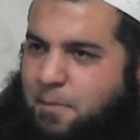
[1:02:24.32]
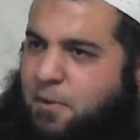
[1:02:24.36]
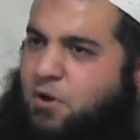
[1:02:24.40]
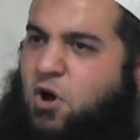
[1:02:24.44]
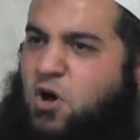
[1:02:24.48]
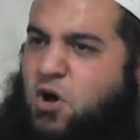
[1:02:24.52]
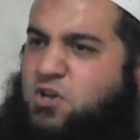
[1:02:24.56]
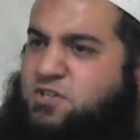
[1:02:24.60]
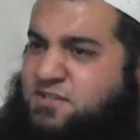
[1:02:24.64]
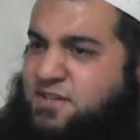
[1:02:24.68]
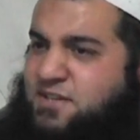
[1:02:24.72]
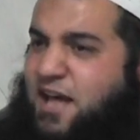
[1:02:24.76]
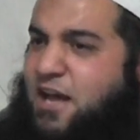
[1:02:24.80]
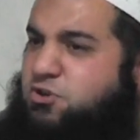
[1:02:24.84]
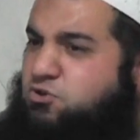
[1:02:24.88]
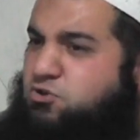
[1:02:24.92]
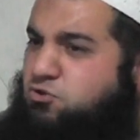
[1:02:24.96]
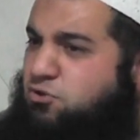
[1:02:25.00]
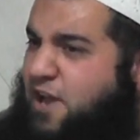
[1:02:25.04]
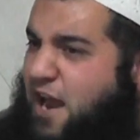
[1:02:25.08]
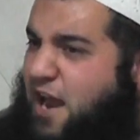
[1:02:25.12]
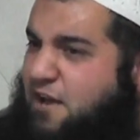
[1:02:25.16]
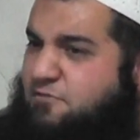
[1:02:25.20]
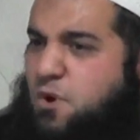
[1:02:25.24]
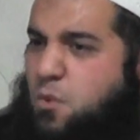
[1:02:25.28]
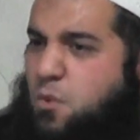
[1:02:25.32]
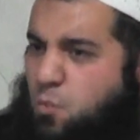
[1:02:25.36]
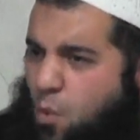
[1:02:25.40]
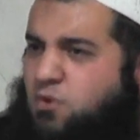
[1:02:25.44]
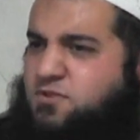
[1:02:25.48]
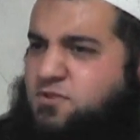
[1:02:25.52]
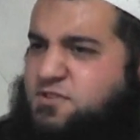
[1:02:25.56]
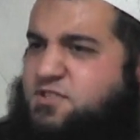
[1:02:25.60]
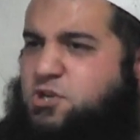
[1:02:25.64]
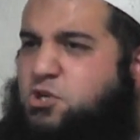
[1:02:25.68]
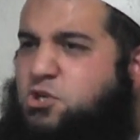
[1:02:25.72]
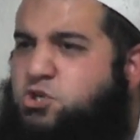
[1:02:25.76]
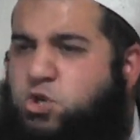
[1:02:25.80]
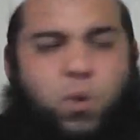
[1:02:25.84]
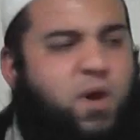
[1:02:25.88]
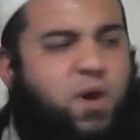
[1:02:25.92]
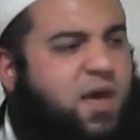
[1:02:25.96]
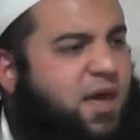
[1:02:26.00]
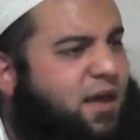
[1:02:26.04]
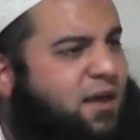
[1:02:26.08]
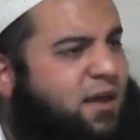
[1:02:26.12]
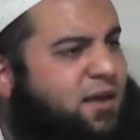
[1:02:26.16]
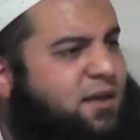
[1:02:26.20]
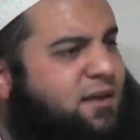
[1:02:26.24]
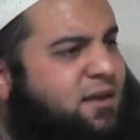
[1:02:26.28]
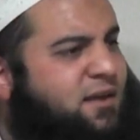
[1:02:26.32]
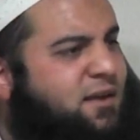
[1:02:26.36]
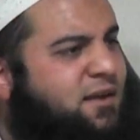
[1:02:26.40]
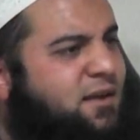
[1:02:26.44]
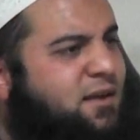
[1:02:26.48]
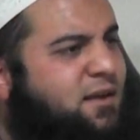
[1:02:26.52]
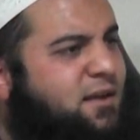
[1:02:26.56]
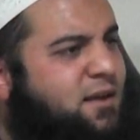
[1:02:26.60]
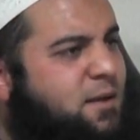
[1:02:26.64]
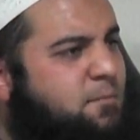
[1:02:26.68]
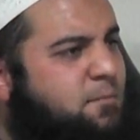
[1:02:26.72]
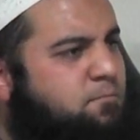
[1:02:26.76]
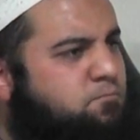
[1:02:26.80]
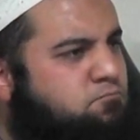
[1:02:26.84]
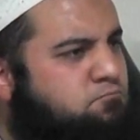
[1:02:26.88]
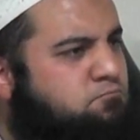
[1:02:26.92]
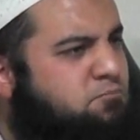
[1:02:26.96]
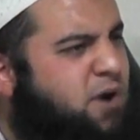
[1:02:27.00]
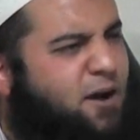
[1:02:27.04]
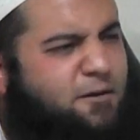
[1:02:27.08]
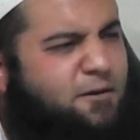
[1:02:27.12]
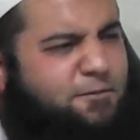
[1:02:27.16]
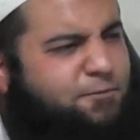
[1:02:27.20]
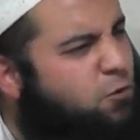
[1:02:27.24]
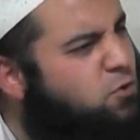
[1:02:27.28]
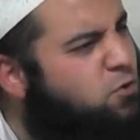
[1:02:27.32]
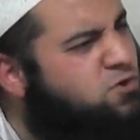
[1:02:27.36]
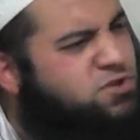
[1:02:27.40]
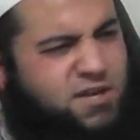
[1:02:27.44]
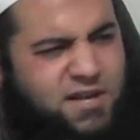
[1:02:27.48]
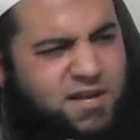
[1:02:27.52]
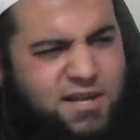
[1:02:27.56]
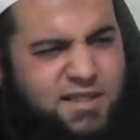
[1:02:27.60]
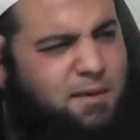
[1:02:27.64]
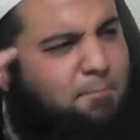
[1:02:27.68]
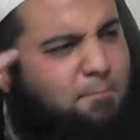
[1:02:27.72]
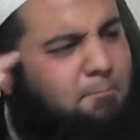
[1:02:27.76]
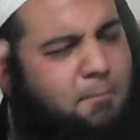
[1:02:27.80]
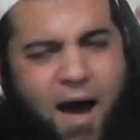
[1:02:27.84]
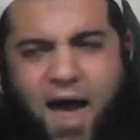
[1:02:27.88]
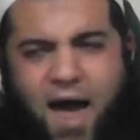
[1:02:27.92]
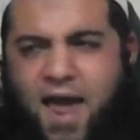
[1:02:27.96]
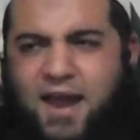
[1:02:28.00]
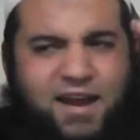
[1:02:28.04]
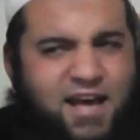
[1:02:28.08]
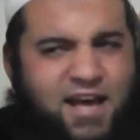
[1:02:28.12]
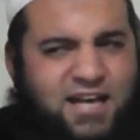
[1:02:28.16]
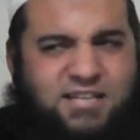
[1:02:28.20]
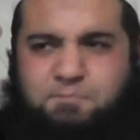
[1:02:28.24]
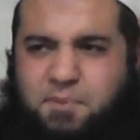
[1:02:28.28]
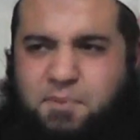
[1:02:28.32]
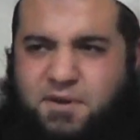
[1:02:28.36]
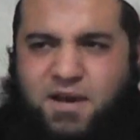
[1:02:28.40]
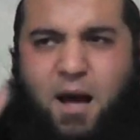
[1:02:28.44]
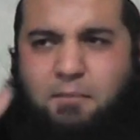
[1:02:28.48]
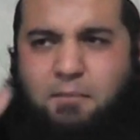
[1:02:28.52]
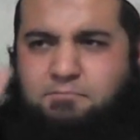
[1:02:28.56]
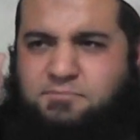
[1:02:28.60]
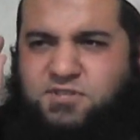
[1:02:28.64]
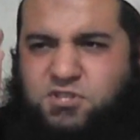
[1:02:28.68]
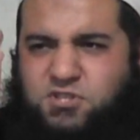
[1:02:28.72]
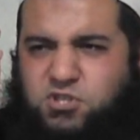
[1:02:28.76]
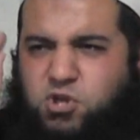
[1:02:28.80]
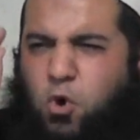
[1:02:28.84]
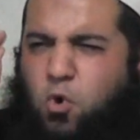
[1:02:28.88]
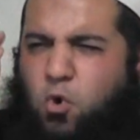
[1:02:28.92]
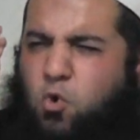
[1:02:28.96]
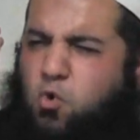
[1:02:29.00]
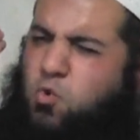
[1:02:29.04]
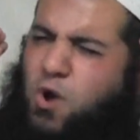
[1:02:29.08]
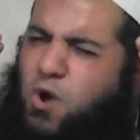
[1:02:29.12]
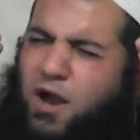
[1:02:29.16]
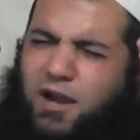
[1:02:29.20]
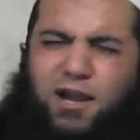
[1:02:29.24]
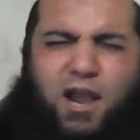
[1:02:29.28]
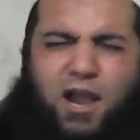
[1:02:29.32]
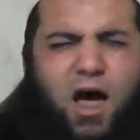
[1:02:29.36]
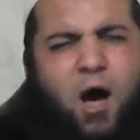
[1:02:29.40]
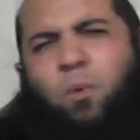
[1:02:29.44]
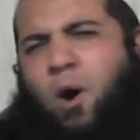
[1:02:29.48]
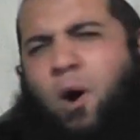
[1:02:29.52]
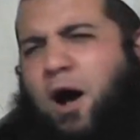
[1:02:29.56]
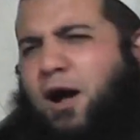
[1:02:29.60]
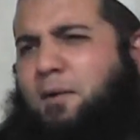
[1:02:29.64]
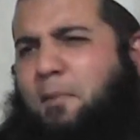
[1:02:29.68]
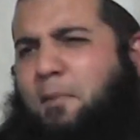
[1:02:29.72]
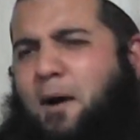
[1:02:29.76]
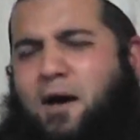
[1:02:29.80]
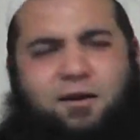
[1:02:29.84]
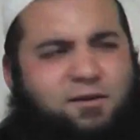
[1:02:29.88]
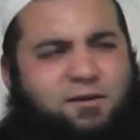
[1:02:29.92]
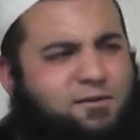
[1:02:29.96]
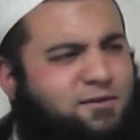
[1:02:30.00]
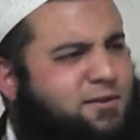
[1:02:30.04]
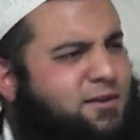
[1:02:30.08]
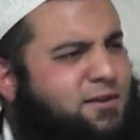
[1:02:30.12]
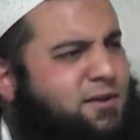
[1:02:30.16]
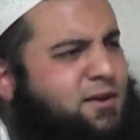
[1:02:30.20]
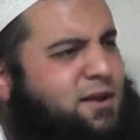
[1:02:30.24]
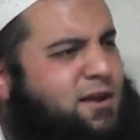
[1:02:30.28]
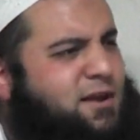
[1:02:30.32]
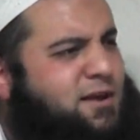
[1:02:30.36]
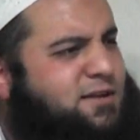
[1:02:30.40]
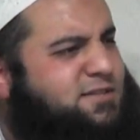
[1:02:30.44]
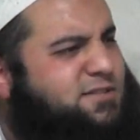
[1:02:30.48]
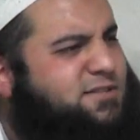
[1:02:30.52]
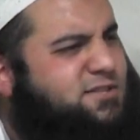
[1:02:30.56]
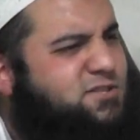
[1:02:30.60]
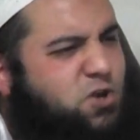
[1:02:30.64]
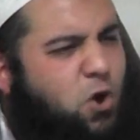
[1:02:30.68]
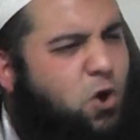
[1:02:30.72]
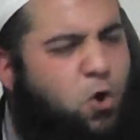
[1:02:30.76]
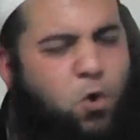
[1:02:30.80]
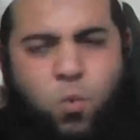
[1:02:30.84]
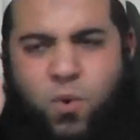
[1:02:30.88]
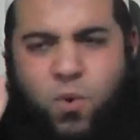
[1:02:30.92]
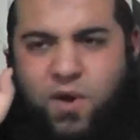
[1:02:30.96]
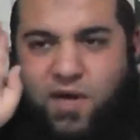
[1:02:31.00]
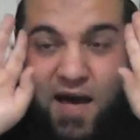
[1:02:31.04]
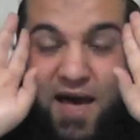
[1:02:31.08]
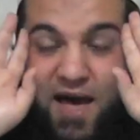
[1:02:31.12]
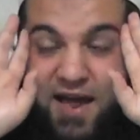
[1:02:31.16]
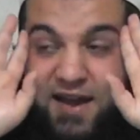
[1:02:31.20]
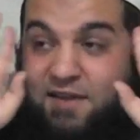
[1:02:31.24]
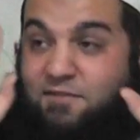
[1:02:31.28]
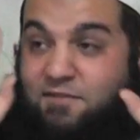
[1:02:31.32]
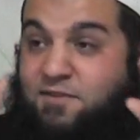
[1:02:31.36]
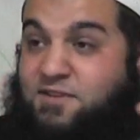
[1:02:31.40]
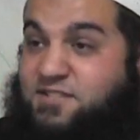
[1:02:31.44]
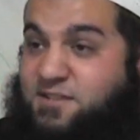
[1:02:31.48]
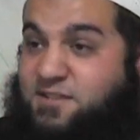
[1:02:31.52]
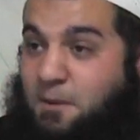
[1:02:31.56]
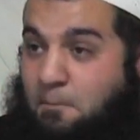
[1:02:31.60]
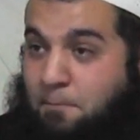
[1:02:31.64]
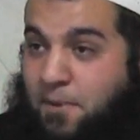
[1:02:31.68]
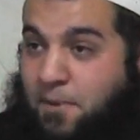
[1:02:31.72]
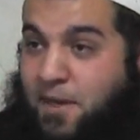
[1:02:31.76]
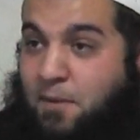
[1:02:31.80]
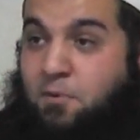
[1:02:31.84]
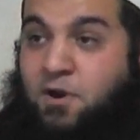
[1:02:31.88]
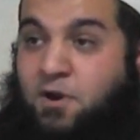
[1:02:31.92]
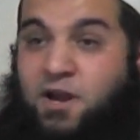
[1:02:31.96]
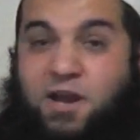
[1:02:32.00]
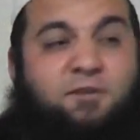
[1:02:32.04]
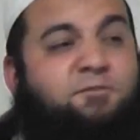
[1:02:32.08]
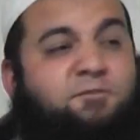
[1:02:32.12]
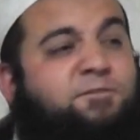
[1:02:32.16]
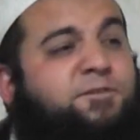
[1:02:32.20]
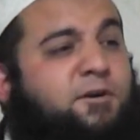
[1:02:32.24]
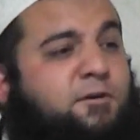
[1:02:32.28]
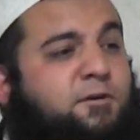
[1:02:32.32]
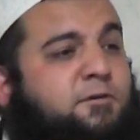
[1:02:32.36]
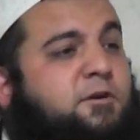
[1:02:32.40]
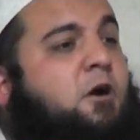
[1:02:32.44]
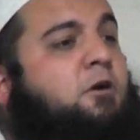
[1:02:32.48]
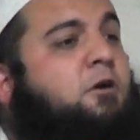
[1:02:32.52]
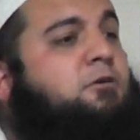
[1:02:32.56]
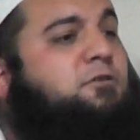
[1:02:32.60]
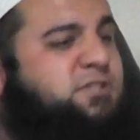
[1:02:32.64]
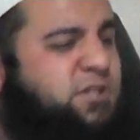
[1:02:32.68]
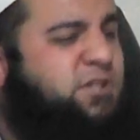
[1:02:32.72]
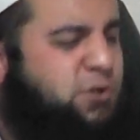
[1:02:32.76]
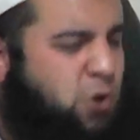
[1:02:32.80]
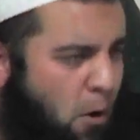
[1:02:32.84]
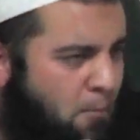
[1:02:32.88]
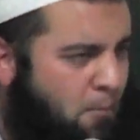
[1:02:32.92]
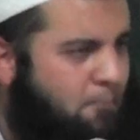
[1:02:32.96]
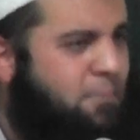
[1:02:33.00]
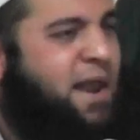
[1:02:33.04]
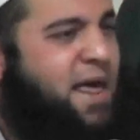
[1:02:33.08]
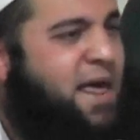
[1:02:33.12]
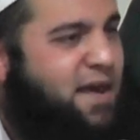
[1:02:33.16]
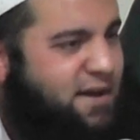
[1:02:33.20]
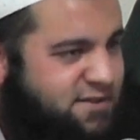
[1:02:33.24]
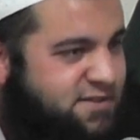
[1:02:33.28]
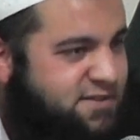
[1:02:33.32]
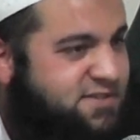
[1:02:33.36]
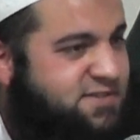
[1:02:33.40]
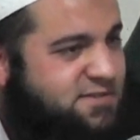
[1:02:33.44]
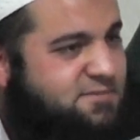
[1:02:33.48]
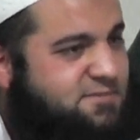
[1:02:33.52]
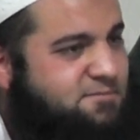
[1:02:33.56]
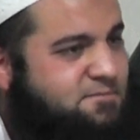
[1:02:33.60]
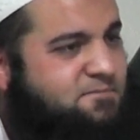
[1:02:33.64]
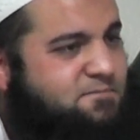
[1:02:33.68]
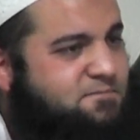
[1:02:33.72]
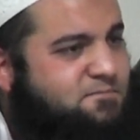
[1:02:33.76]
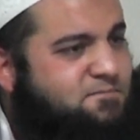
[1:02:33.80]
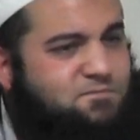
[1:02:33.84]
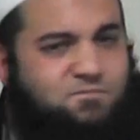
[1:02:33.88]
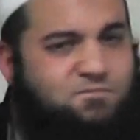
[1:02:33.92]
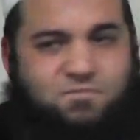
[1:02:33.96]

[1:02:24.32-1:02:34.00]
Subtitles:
Because naturally everyone wants to do it. But unfortunately the mind has become so, Allahu Akbar, and even some people, inferiority complex.